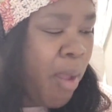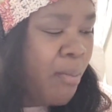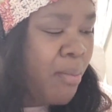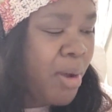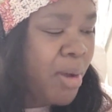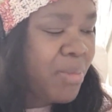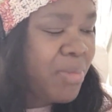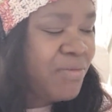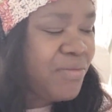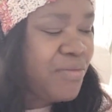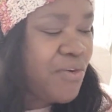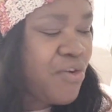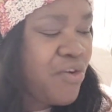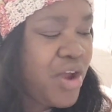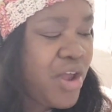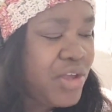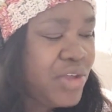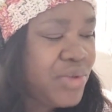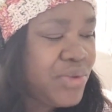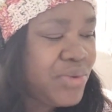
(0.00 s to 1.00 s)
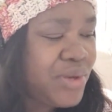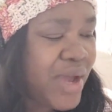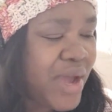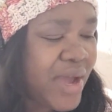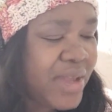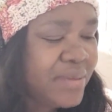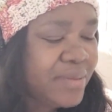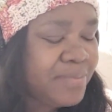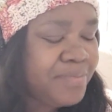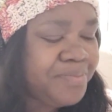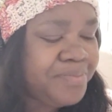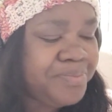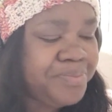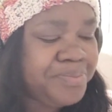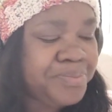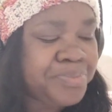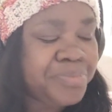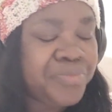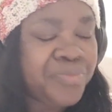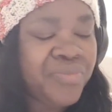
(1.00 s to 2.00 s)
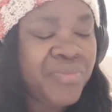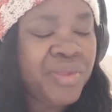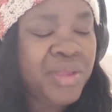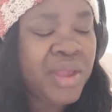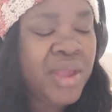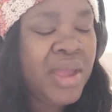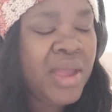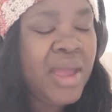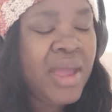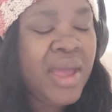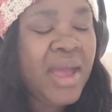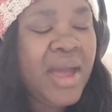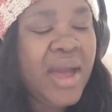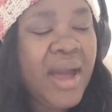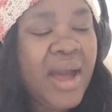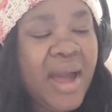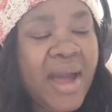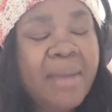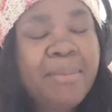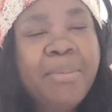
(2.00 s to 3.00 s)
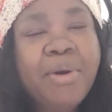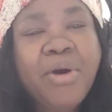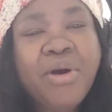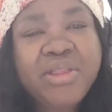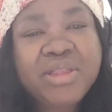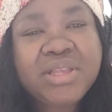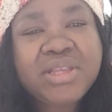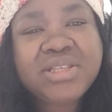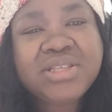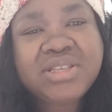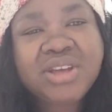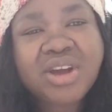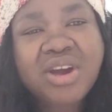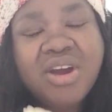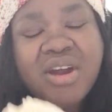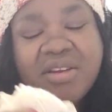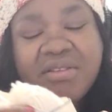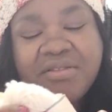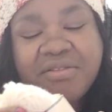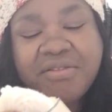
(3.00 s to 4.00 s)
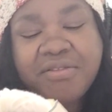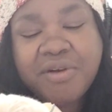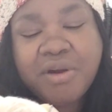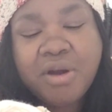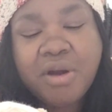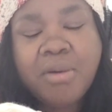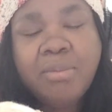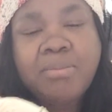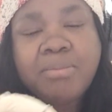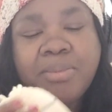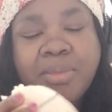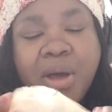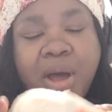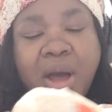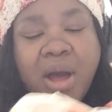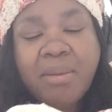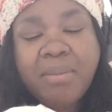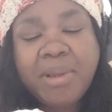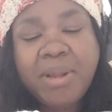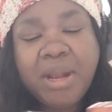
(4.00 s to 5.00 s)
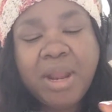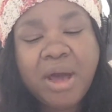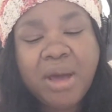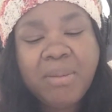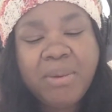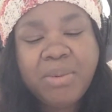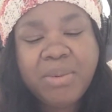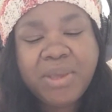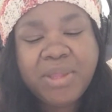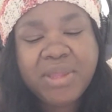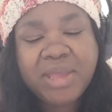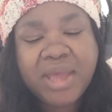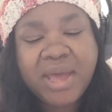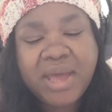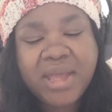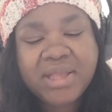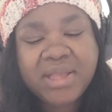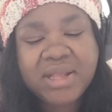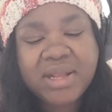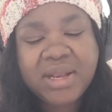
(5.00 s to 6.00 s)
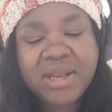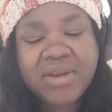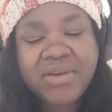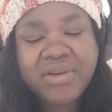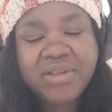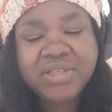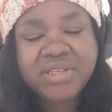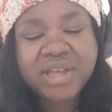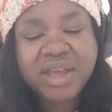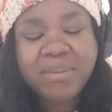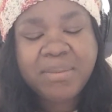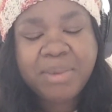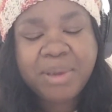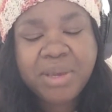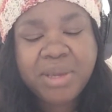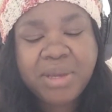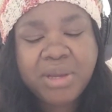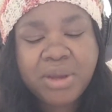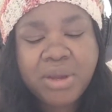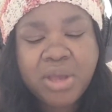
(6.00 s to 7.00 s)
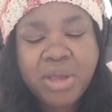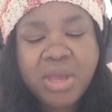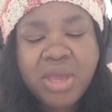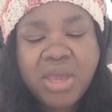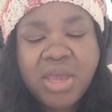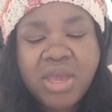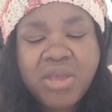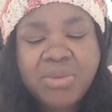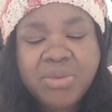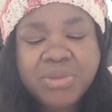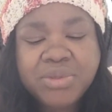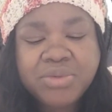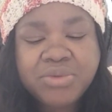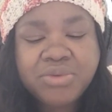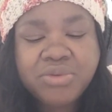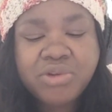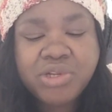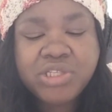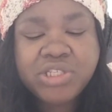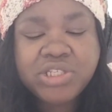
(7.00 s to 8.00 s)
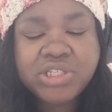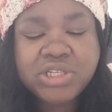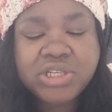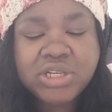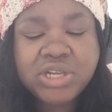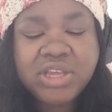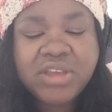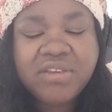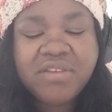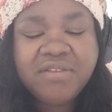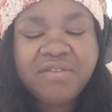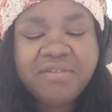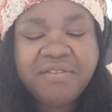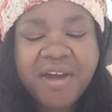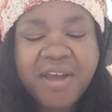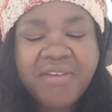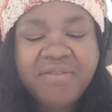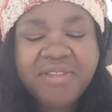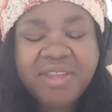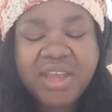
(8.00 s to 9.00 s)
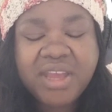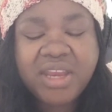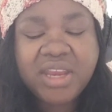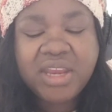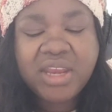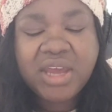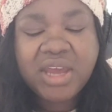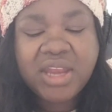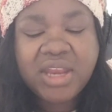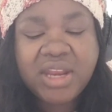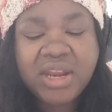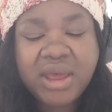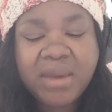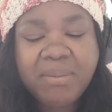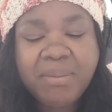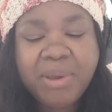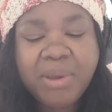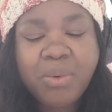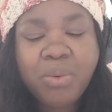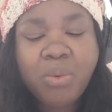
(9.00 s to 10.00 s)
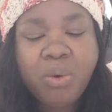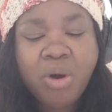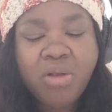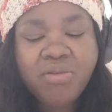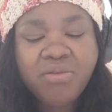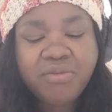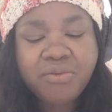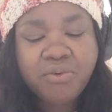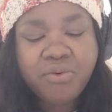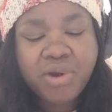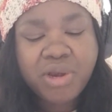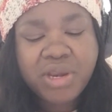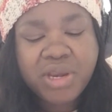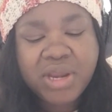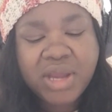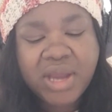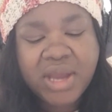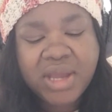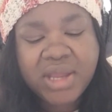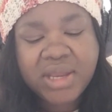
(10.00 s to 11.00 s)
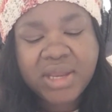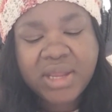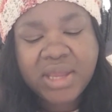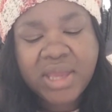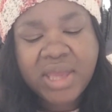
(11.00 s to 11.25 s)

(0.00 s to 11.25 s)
But before I do that, I bought this yarn from Hobby Lobby when they had clearance. I paid, it was originally $5.99 and I paid $1.49.